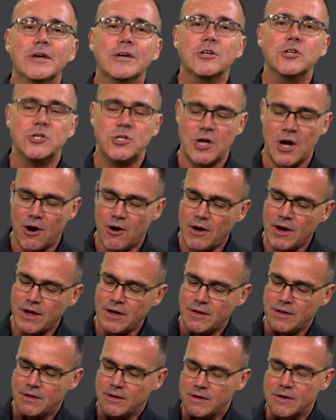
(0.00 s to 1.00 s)
sharing,
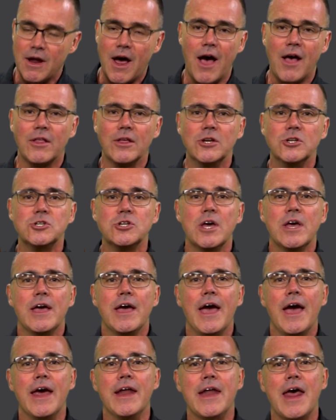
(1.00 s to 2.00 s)
knowledge,
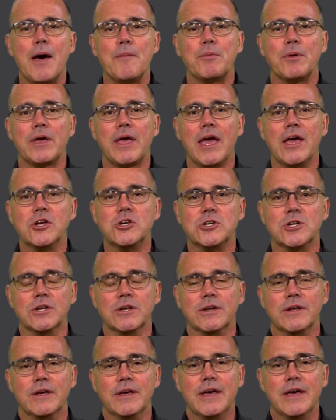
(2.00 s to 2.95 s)
and application.